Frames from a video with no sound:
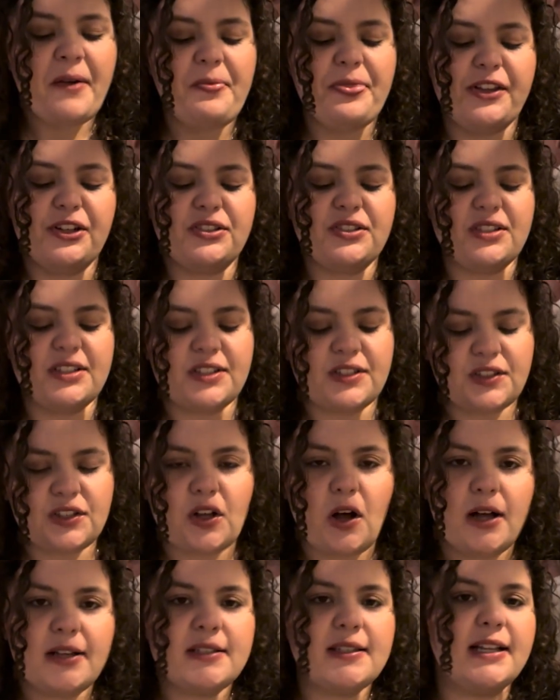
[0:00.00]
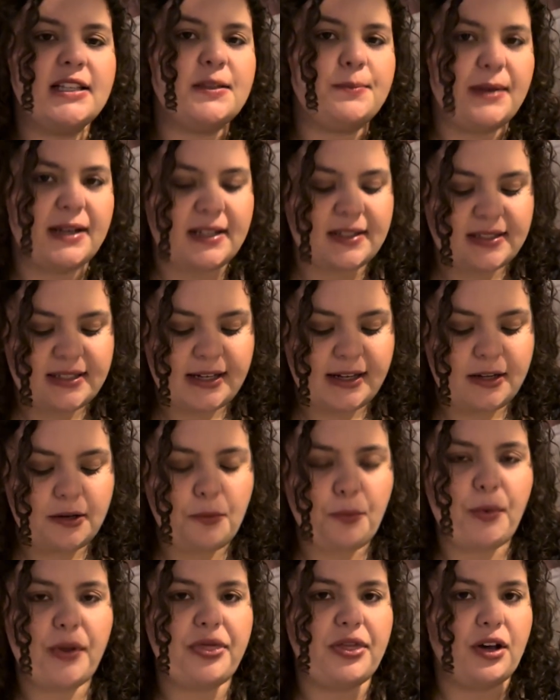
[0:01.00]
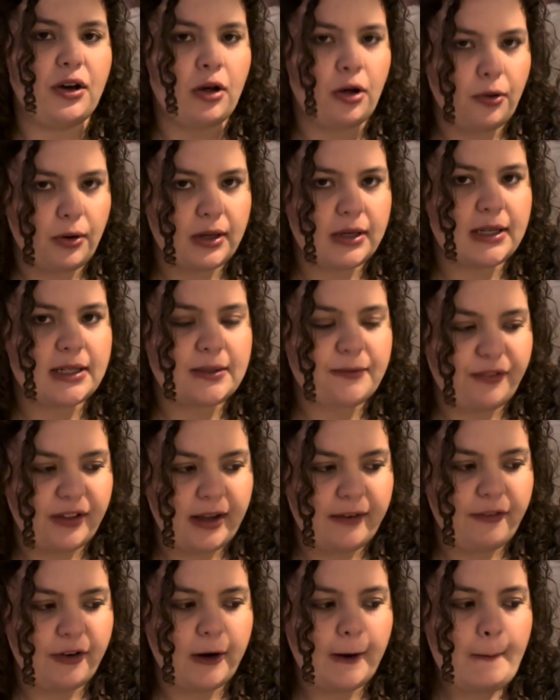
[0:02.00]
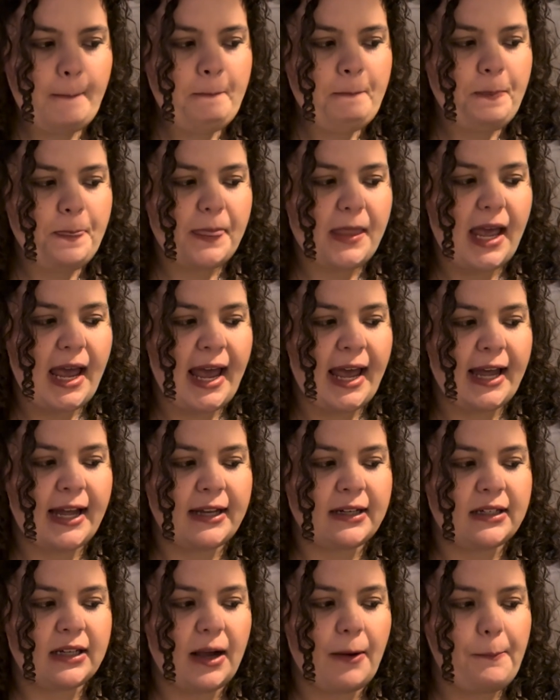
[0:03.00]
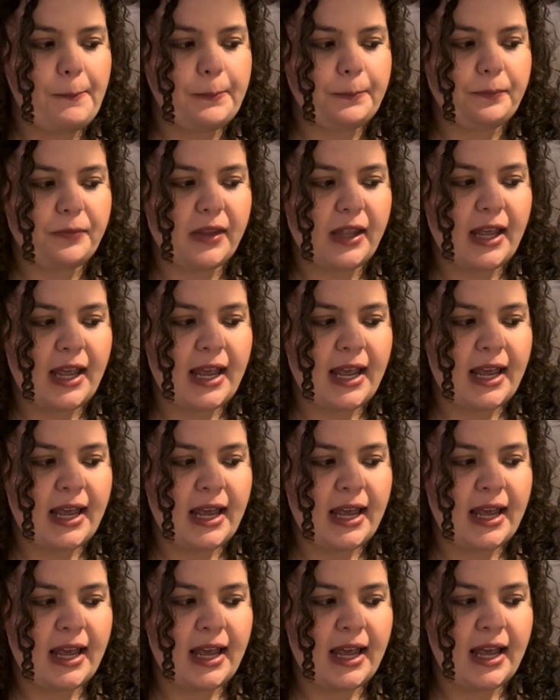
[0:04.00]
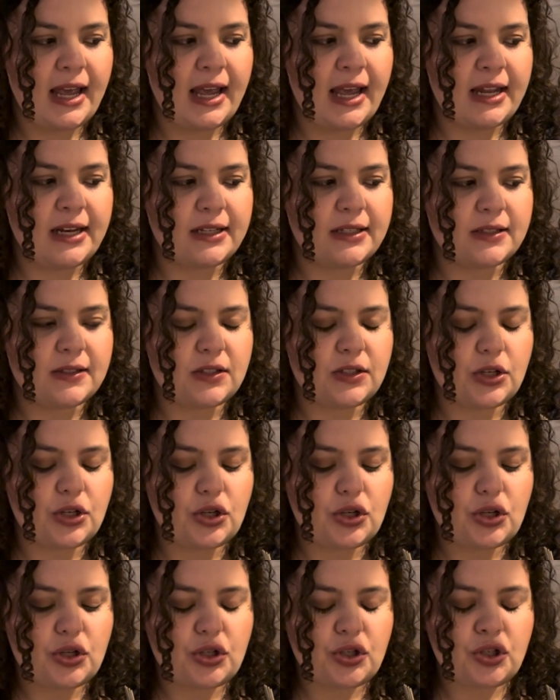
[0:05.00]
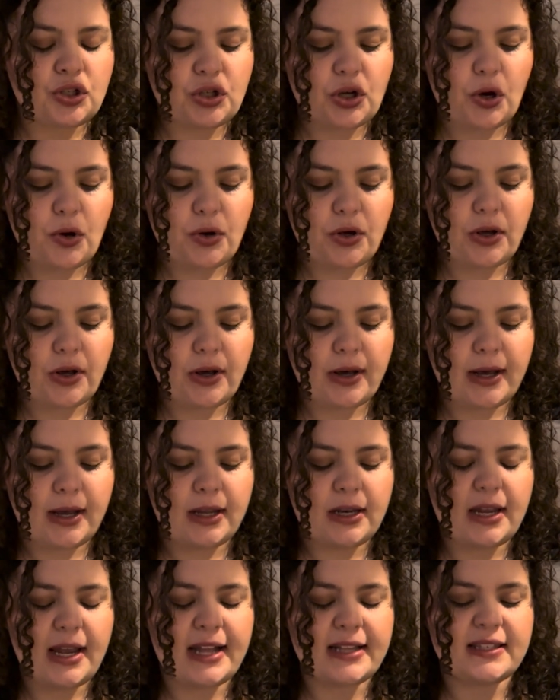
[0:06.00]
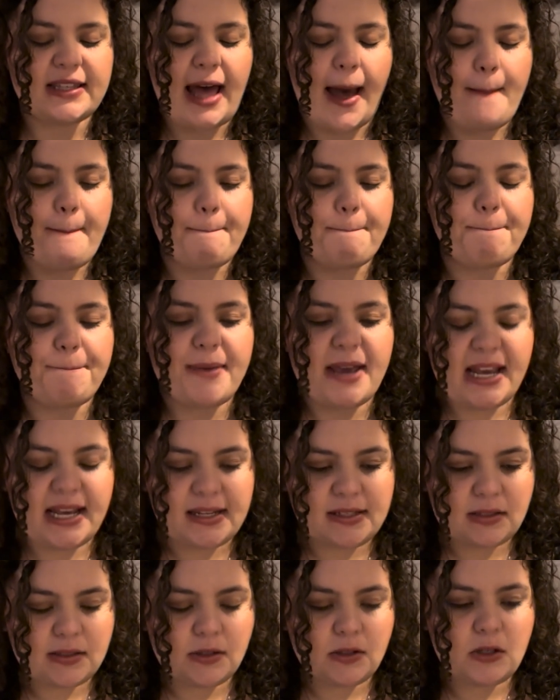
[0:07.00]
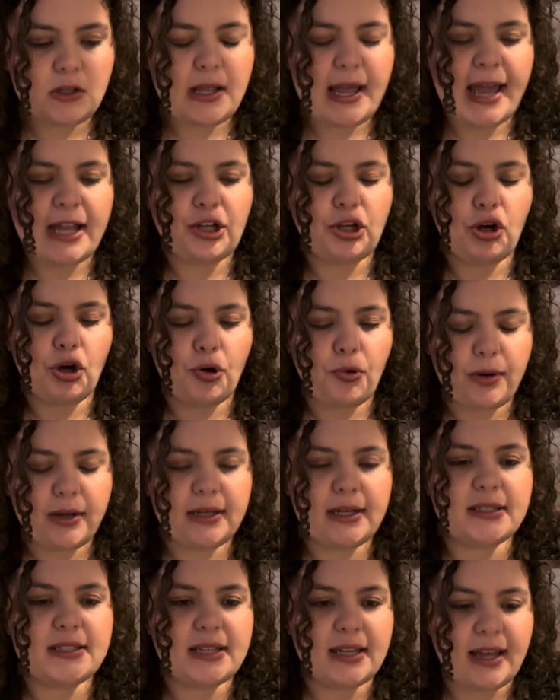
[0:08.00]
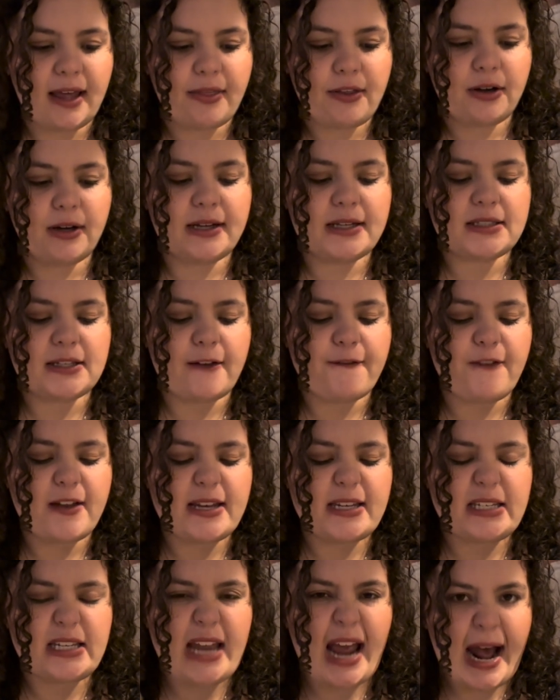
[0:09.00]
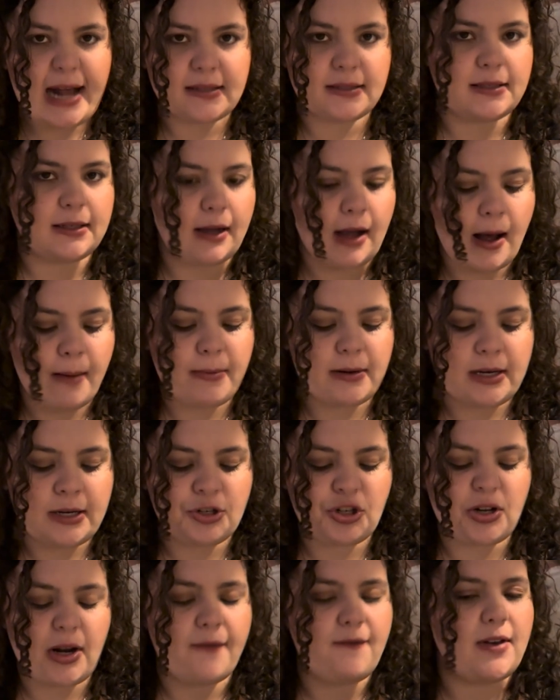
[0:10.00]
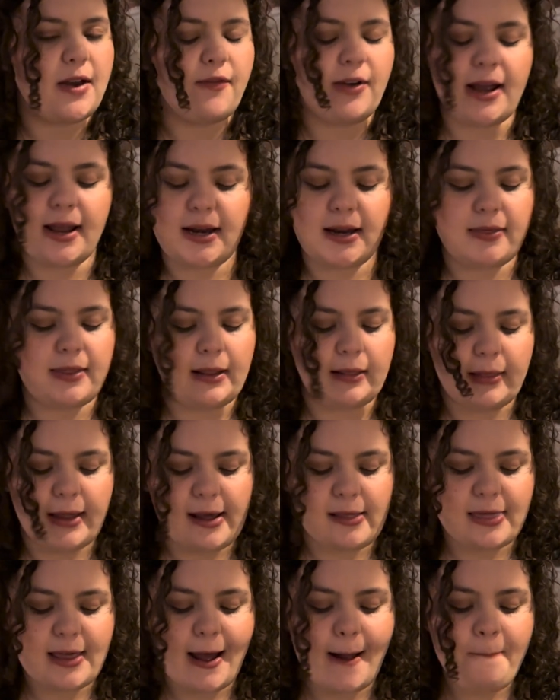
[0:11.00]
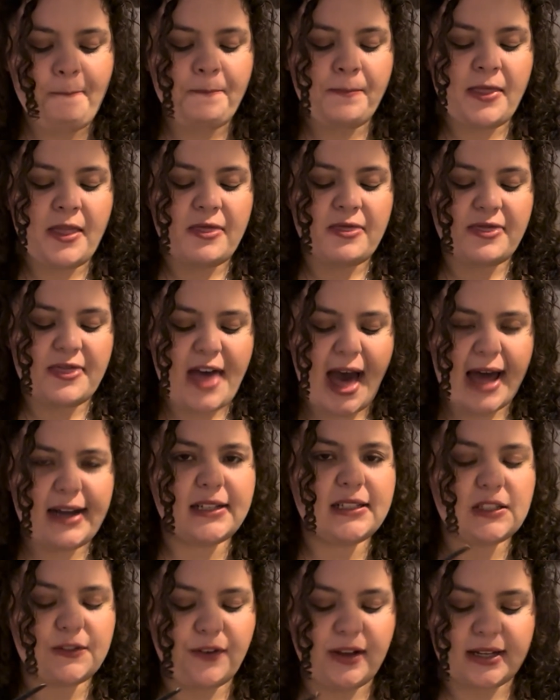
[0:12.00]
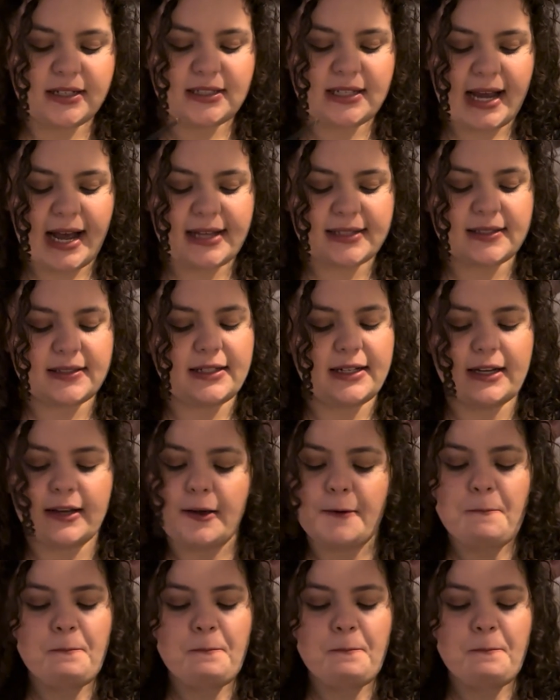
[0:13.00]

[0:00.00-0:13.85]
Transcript: There's this sauce that's mixed in with the coconut flavor, and it is so good. It's that basil and coconut together is a fantastic combination. I've never had anything like that. That is fantastic.